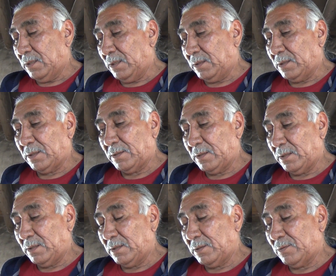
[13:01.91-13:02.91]
And they're
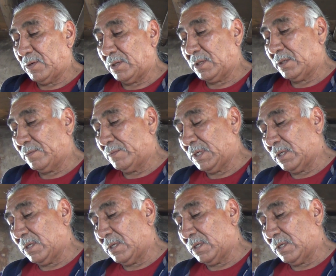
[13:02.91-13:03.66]
welcome.